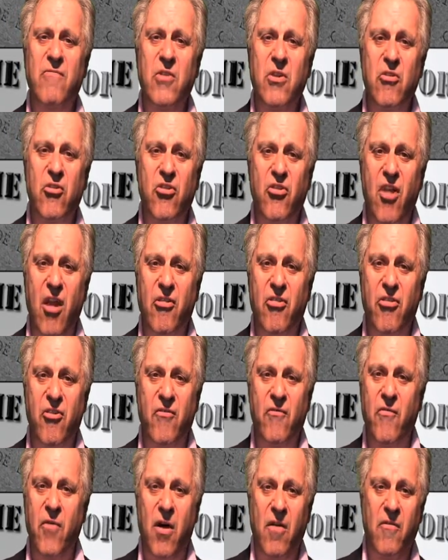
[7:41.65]
you a sense
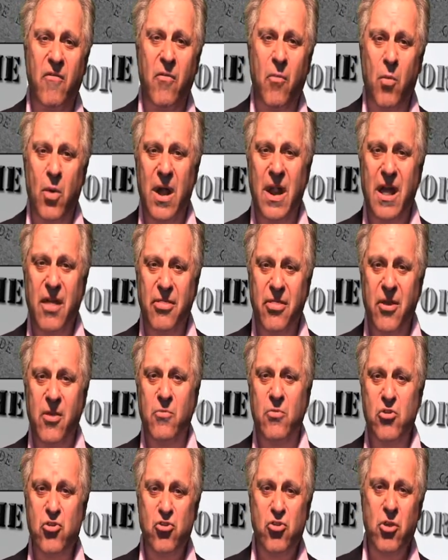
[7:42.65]
of what I
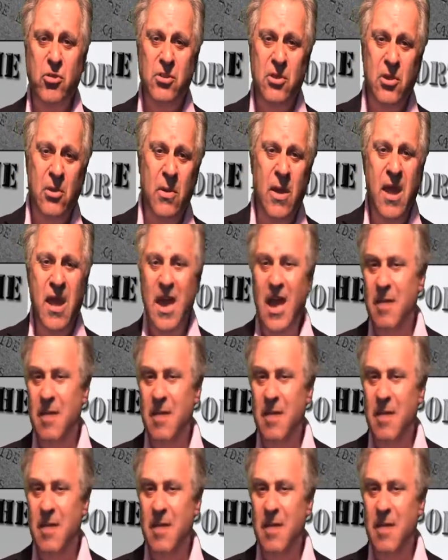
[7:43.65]
think we should do,